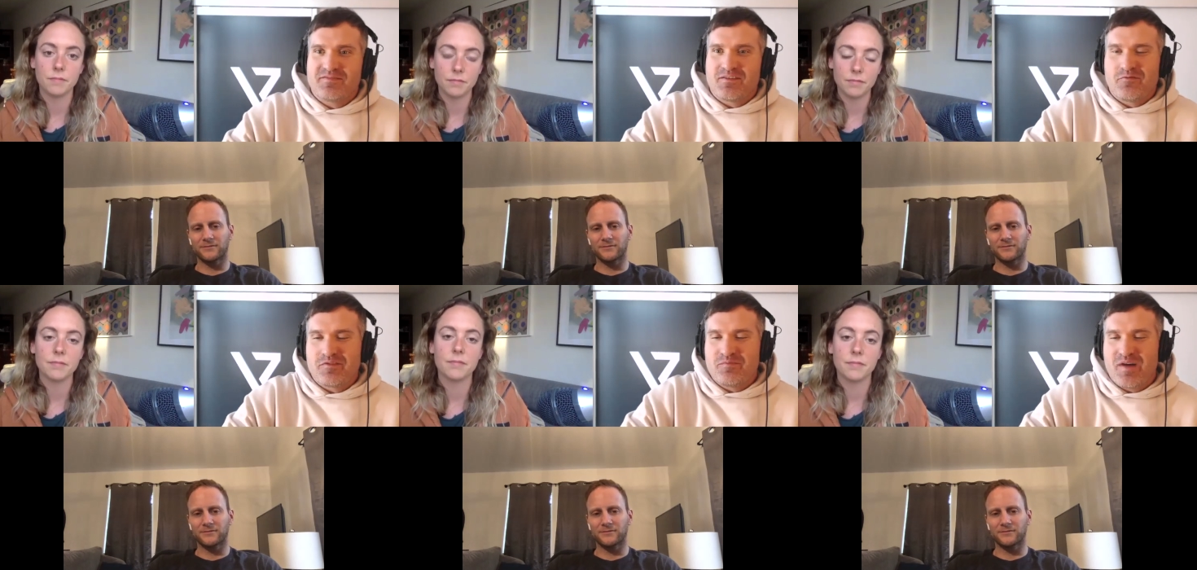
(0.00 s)

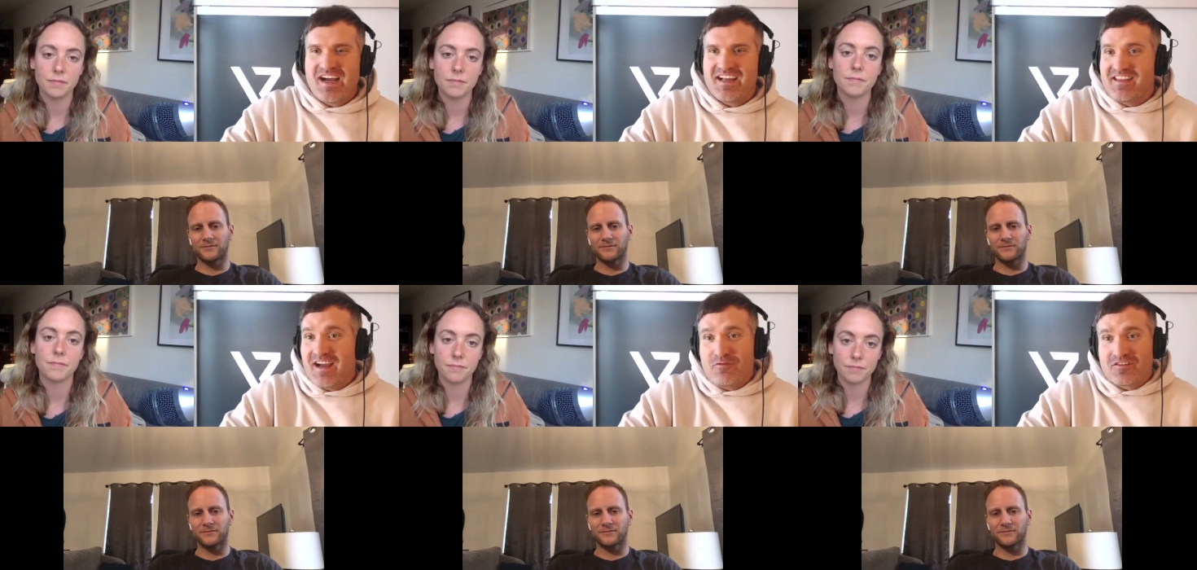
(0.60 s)
Speaker 1: someone would buy
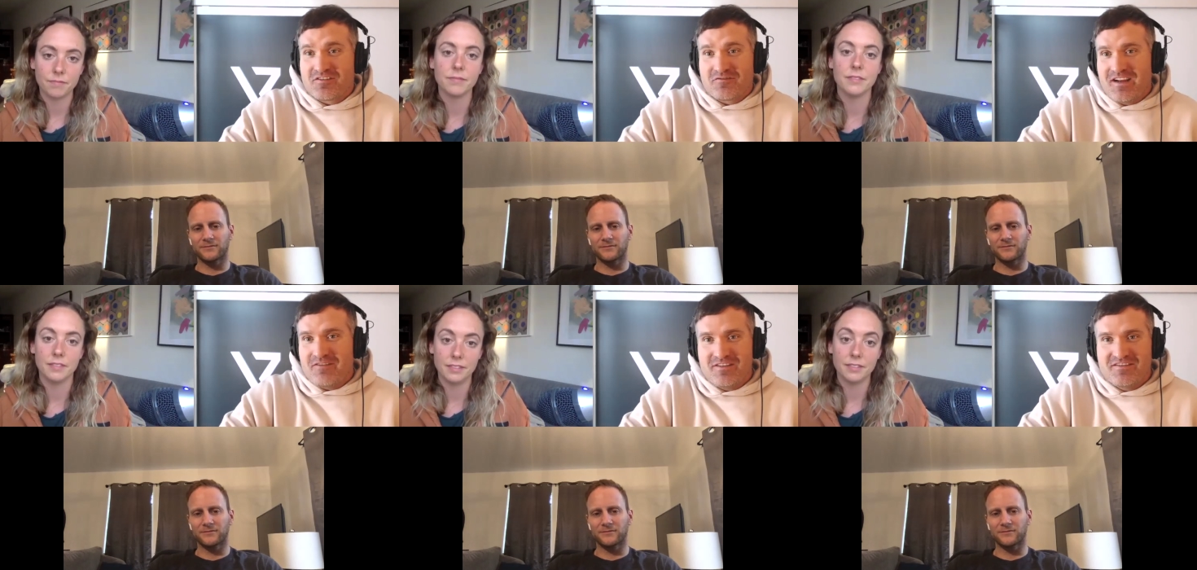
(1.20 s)
and that worked
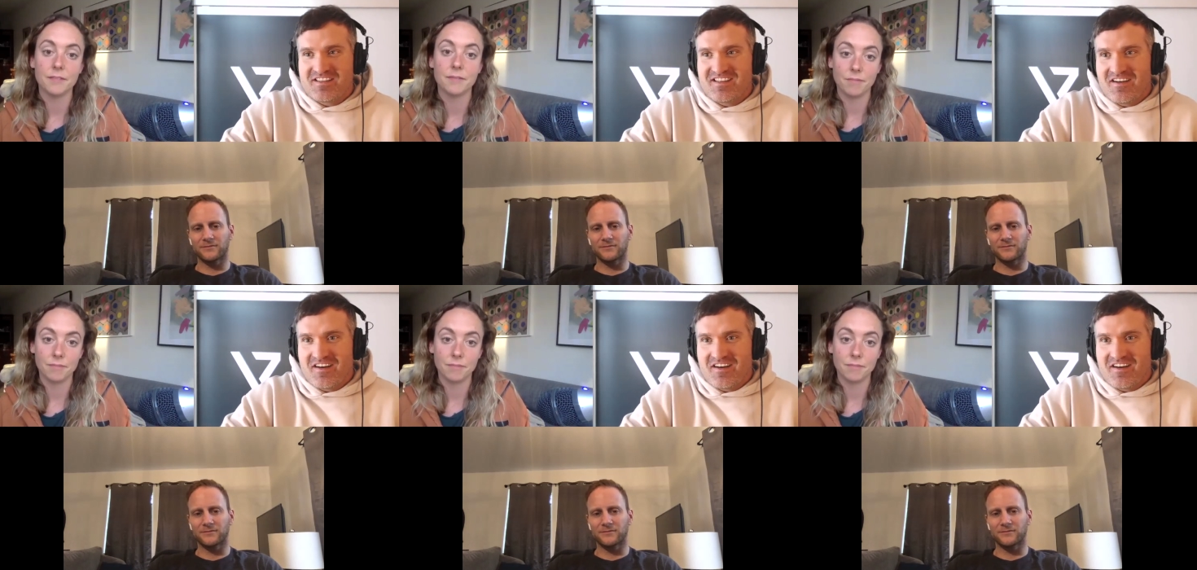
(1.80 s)
great we used it